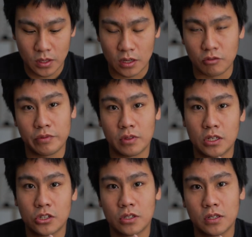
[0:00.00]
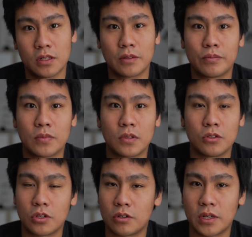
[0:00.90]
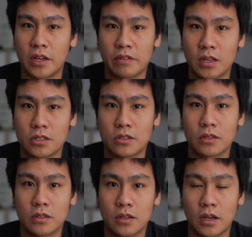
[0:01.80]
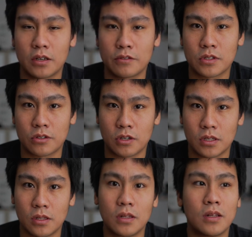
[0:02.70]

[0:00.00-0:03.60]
And with digital, you don't have that kind of struggle.